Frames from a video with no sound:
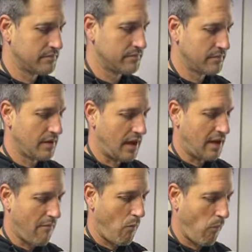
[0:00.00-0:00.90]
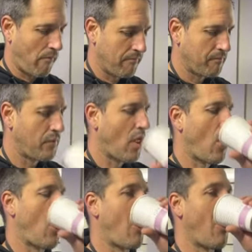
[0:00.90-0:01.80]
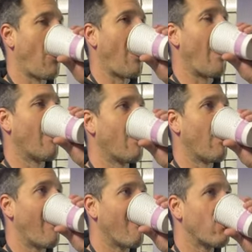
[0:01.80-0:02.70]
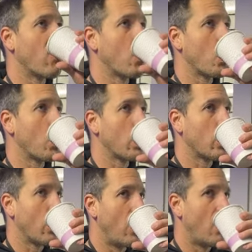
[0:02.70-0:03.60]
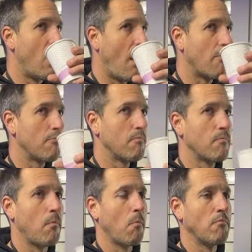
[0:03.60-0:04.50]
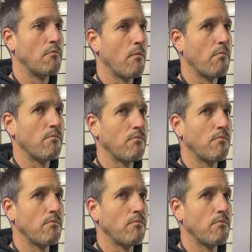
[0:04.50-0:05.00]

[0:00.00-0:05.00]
then someone said, can you activate your inner coat clear if doing bigger candy jobs?